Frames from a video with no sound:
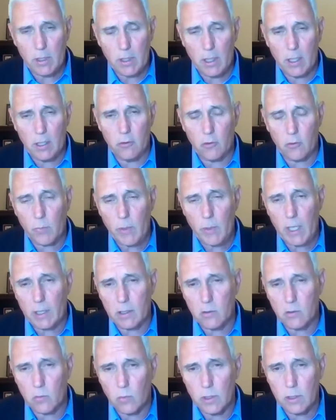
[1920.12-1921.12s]
the Congress
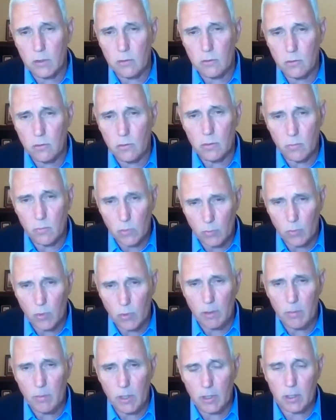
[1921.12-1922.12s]
back in 22 and we
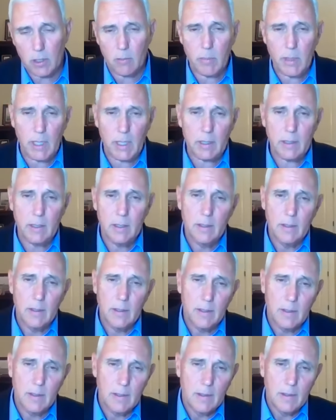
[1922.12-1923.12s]
win America back
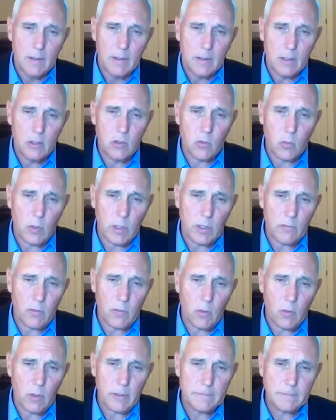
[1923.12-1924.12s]
in
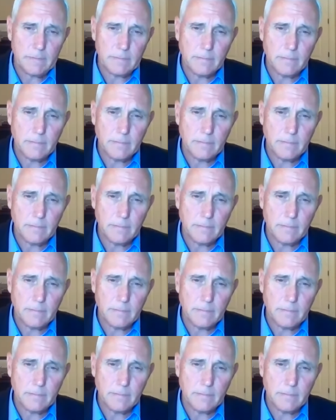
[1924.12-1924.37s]
24.